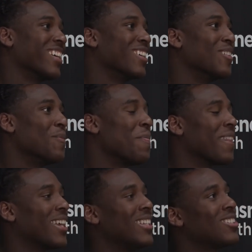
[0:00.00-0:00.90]

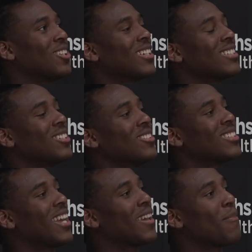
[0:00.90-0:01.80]
Um, he told us he
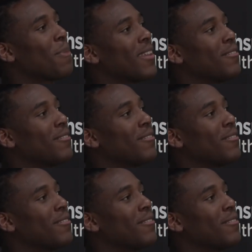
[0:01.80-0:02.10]
was like,